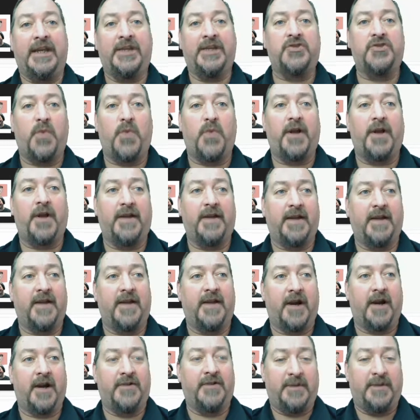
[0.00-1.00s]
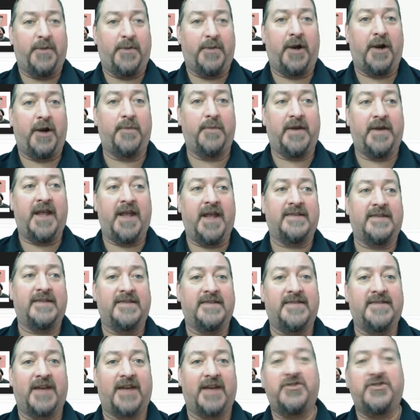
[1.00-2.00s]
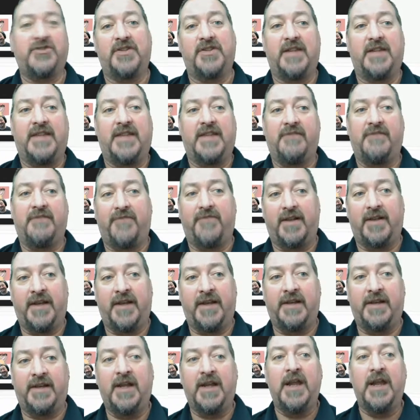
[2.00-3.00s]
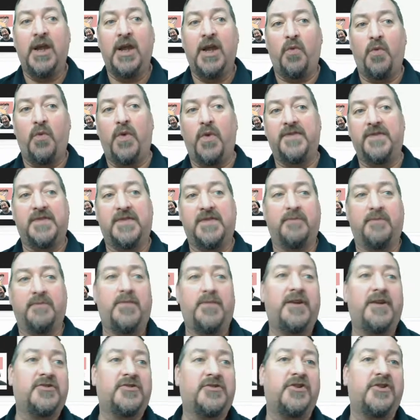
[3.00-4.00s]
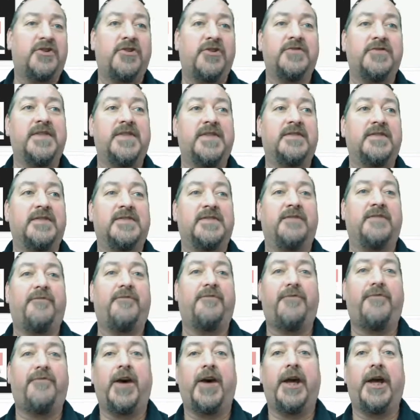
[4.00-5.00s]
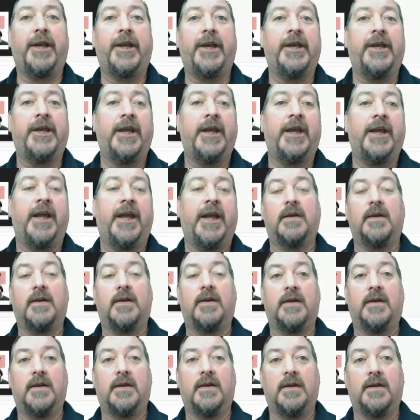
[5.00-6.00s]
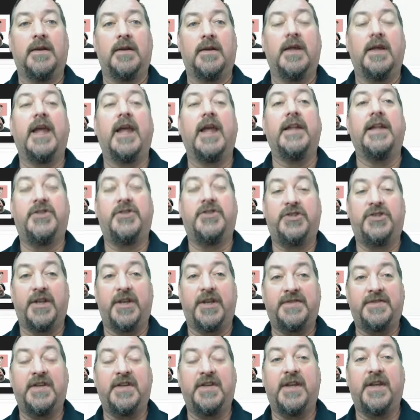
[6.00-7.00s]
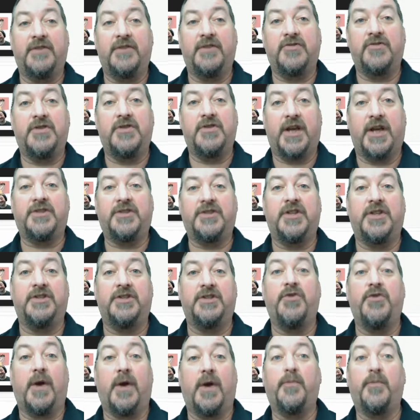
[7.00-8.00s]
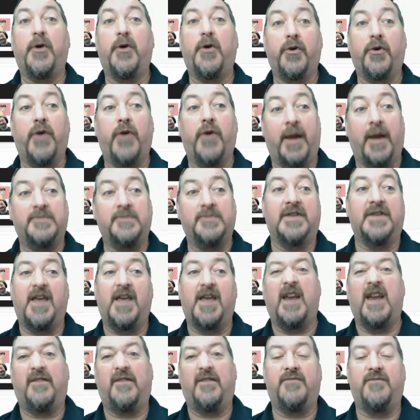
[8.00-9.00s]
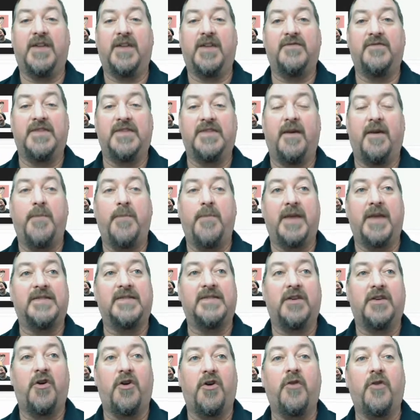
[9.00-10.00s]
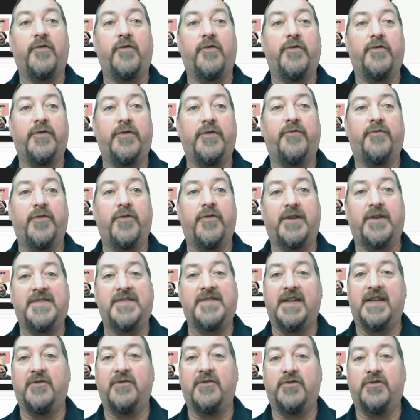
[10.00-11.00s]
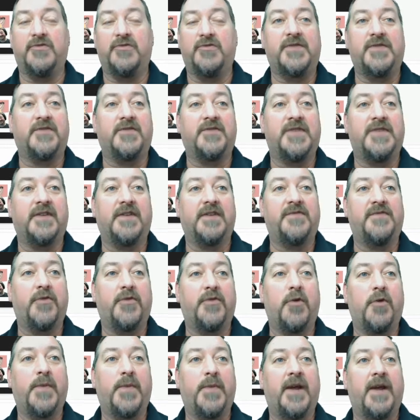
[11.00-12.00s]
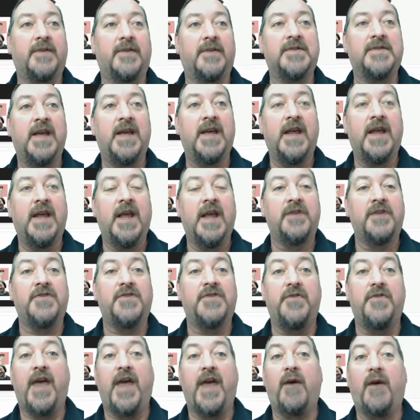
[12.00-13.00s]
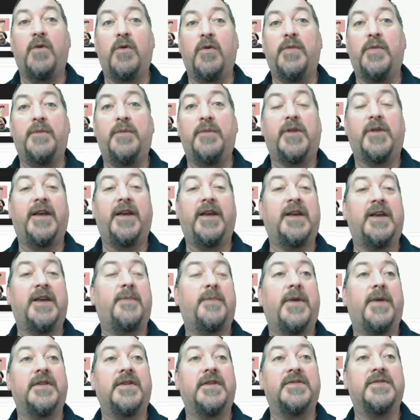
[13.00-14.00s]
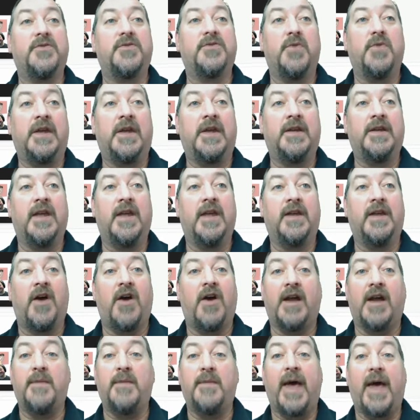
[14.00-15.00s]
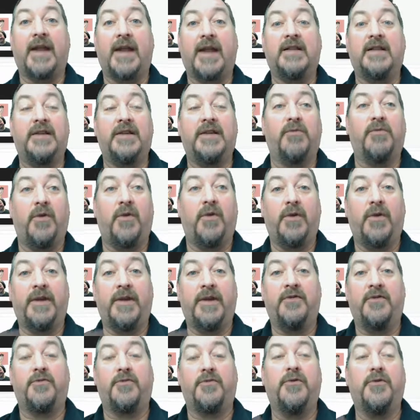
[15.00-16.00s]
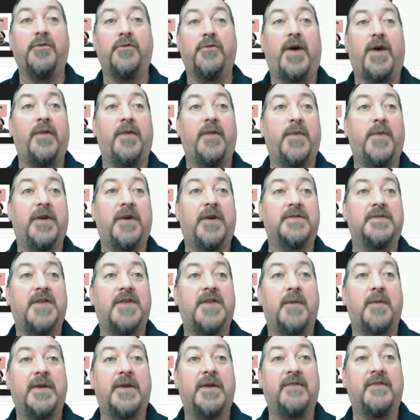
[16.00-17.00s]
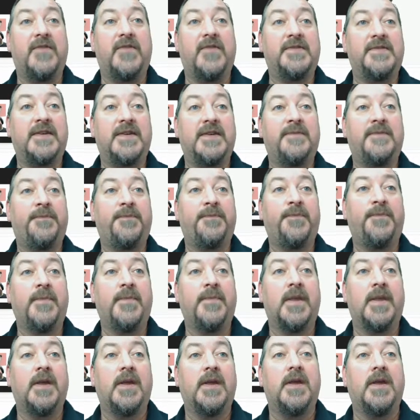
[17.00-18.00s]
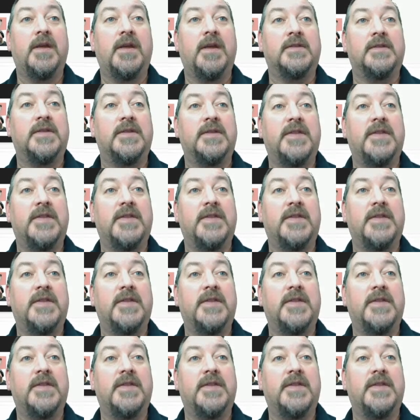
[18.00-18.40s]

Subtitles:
each one in our department has a section that they fill in with some pictures and some fun. It's just an introduction to our programs and kind of gives a basic overview for us to introduce ourselves for open house. So that will be playing up on the screen and automatically rolling through while the parents come in and visit. So